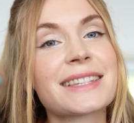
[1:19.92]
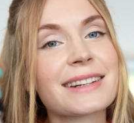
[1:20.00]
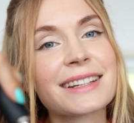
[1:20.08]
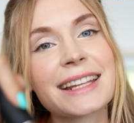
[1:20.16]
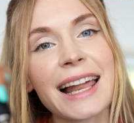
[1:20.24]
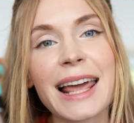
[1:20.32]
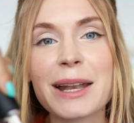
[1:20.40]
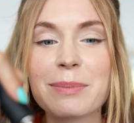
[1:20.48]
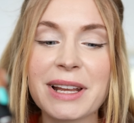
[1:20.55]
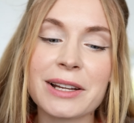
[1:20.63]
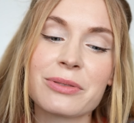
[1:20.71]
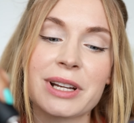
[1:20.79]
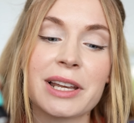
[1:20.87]
the Nutella and
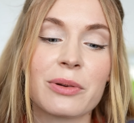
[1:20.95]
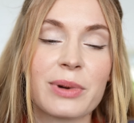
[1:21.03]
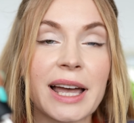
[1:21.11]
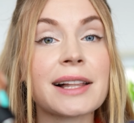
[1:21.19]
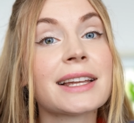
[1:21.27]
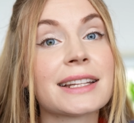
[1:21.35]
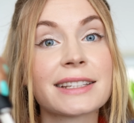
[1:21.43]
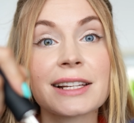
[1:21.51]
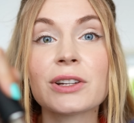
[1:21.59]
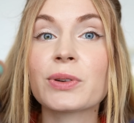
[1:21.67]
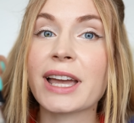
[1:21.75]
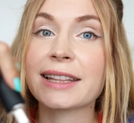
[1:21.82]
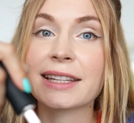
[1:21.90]
milk really well until
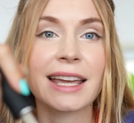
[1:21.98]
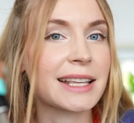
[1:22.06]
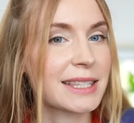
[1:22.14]
you get a